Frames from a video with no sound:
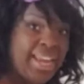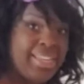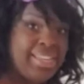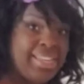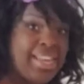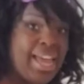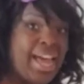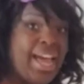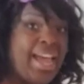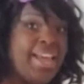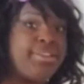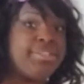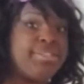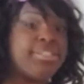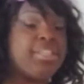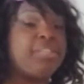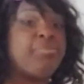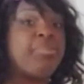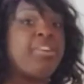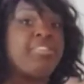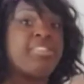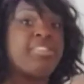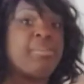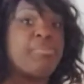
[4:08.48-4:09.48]
9 is going
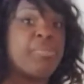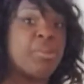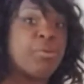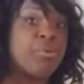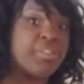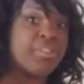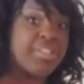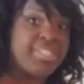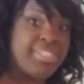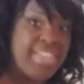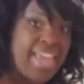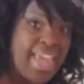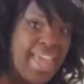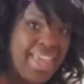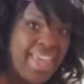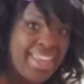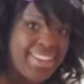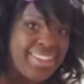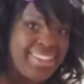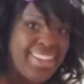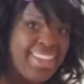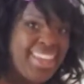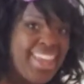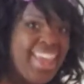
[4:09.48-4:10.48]
to be something with a
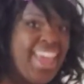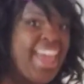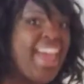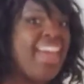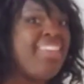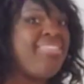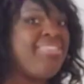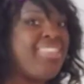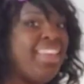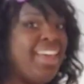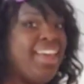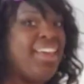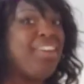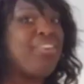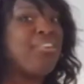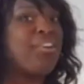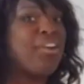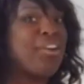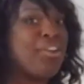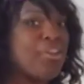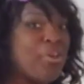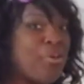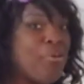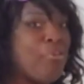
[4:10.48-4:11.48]
10, and then
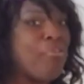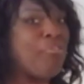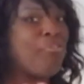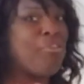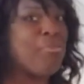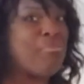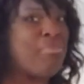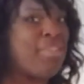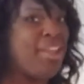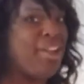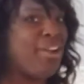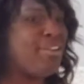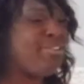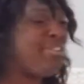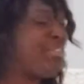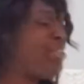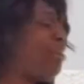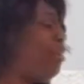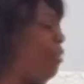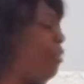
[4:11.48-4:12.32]
go from there. So